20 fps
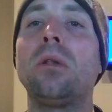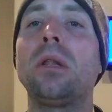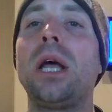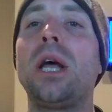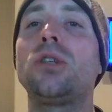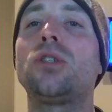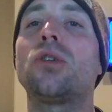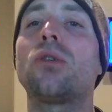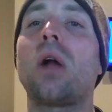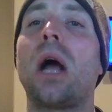
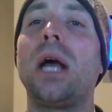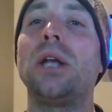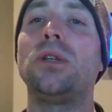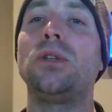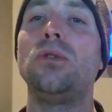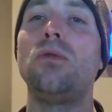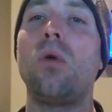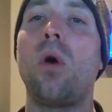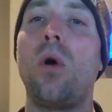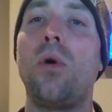Ledger. I
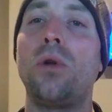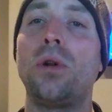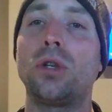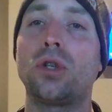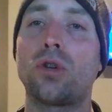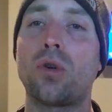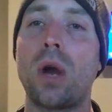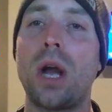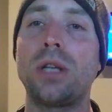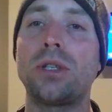do own a
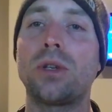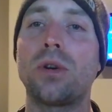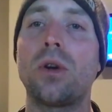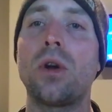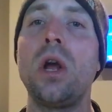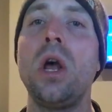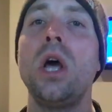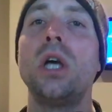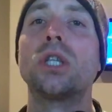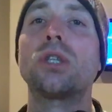
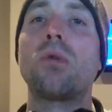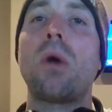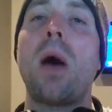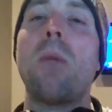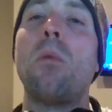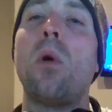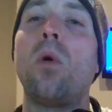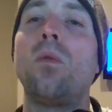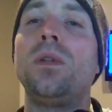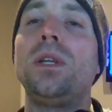Trezor, so
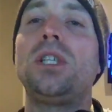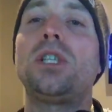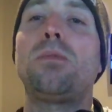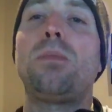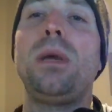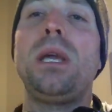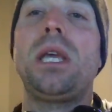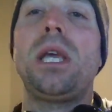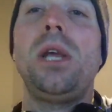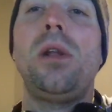I'm only
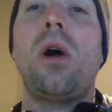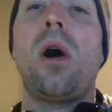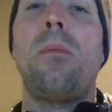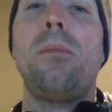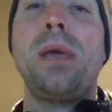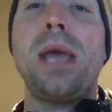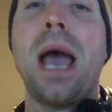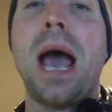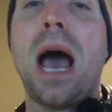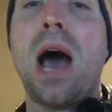speaking on
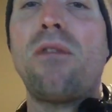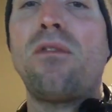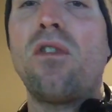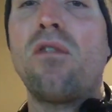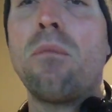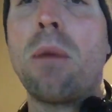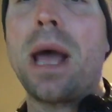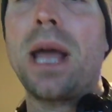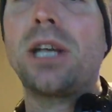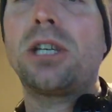behalf
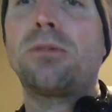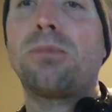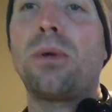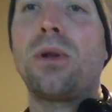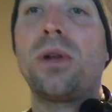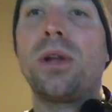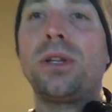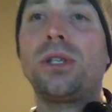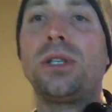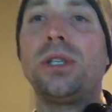of my
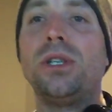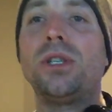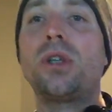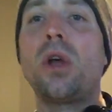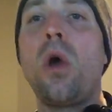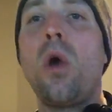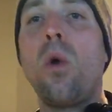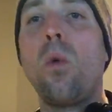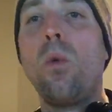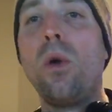
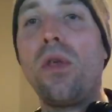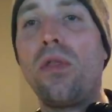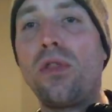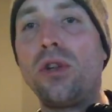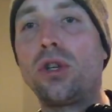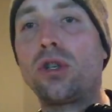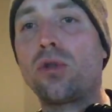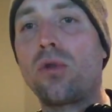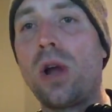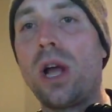experiences with
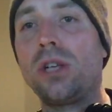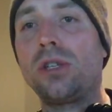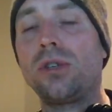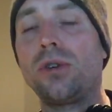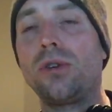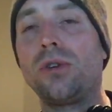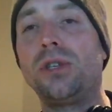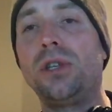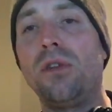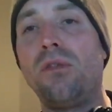the
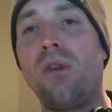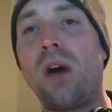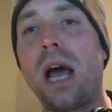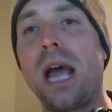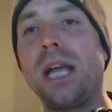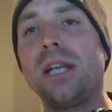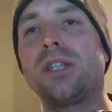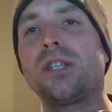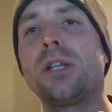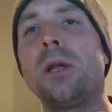Trezor
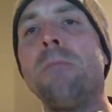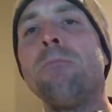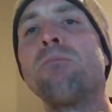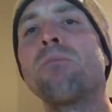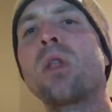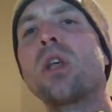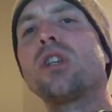device.